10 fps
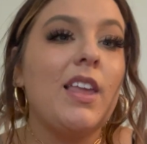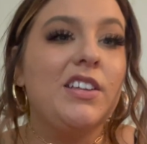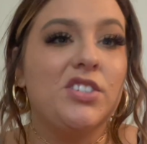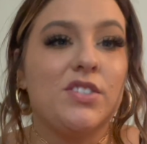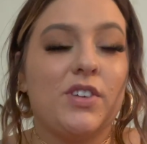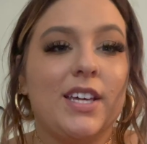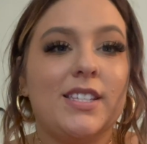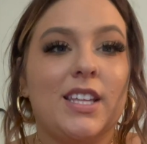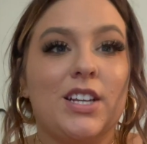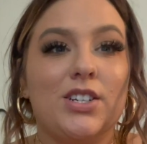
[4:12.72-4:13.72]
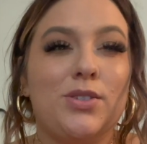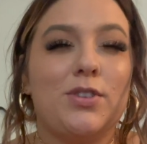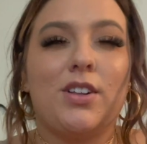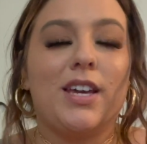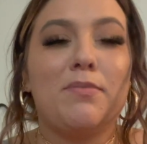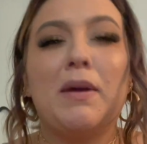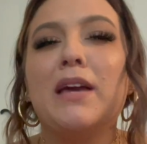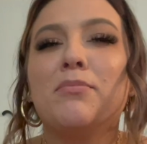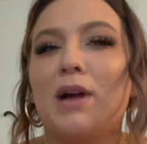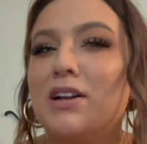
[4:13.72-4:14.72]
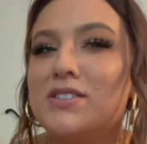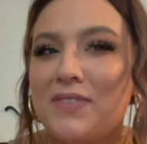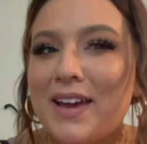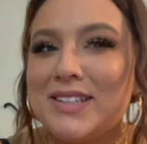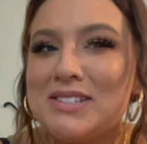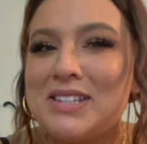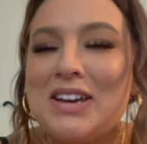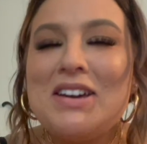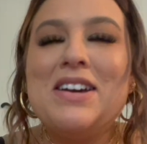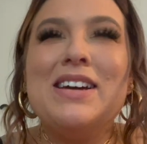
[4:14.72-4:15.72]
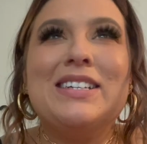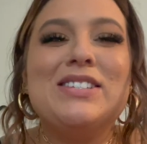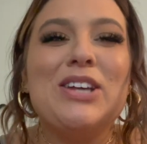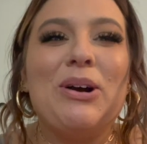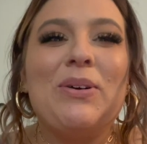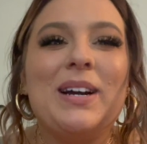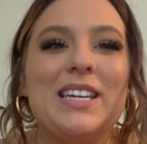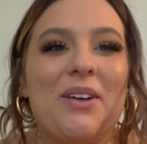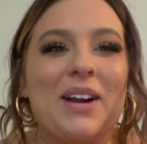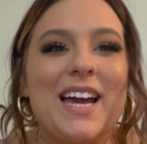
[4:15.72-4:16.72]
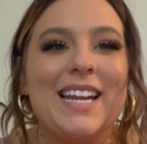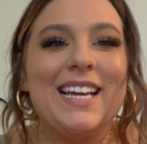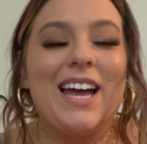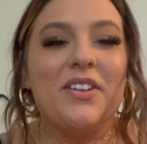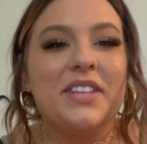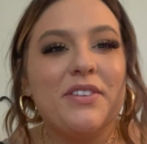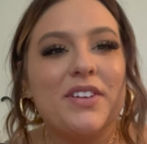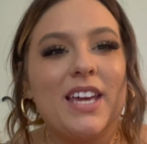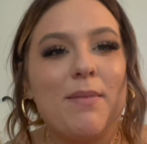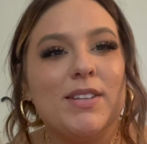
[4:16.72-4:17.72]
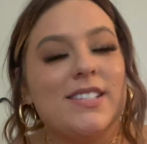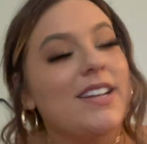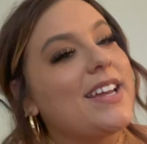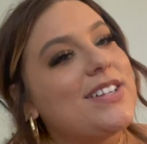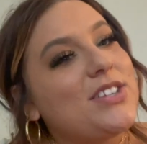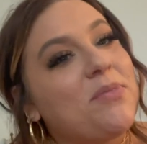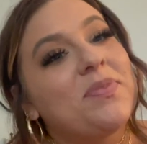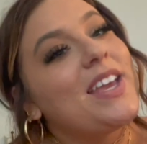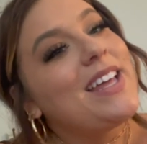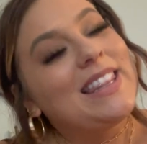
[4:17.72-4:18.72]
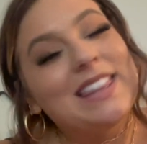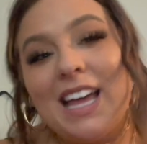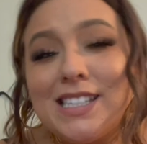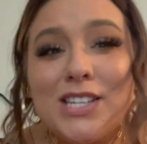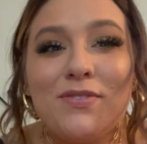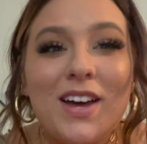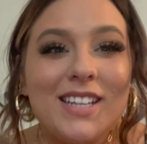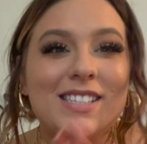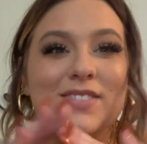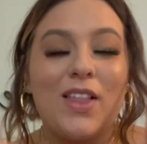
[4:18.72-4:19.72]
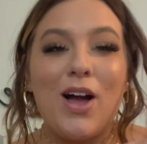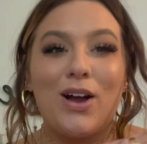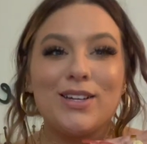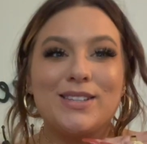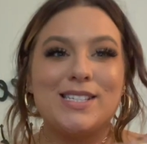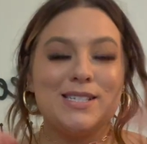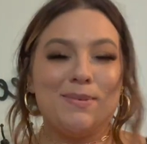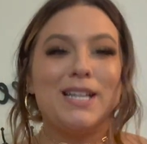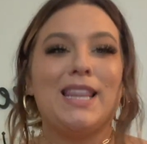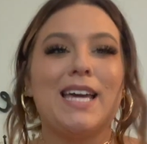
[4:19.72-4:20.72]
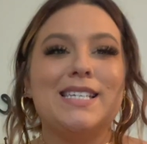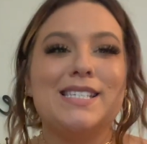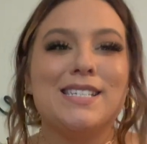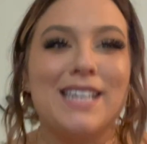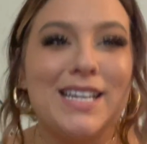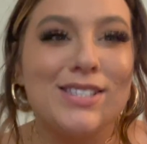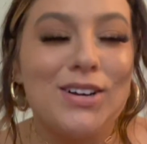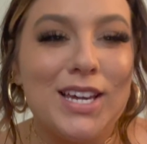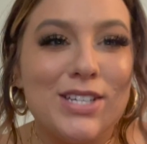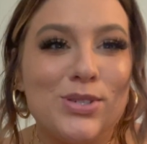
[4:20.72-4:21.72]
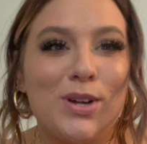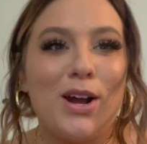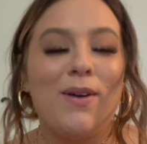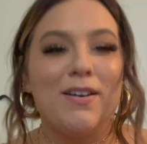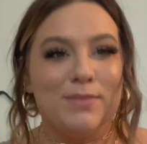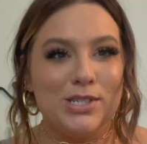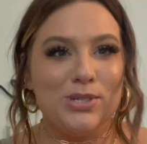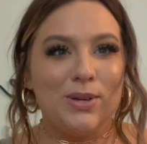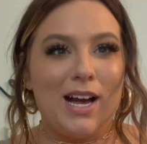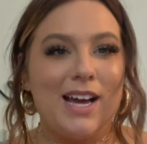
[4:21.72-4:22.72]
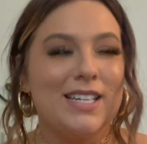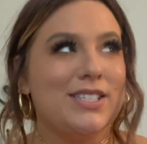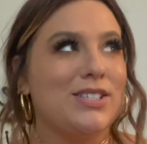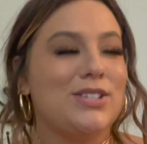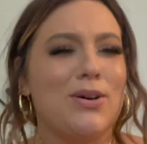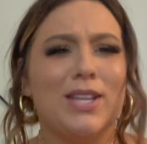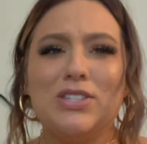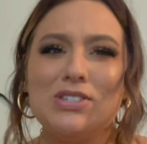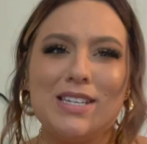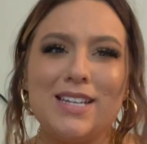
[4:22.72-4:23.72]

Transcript: just for like something to do, they're like big Browns fans. So yeah, we're heading out there for the game on Sunday. So lots of fun in this vlog. This has been a nice long intro. I've missed you guys, so let's just get